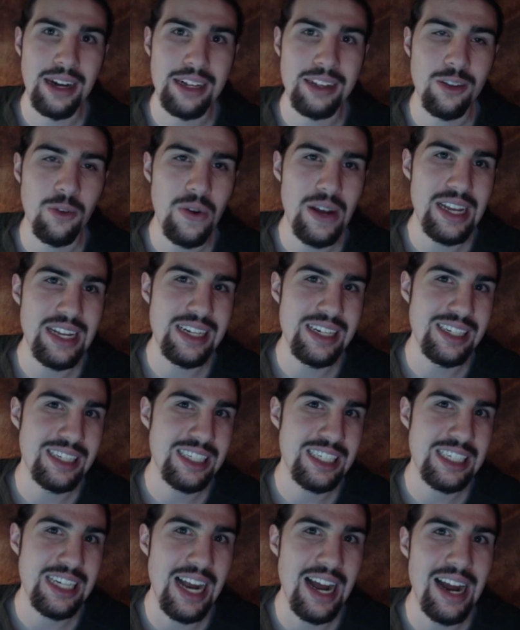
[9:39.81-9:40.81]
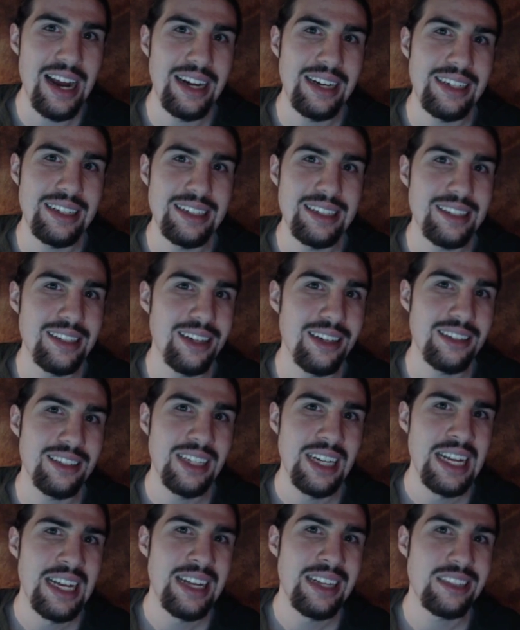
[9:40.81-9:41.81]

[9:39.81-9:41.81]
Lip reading: Like the way he just shined and such.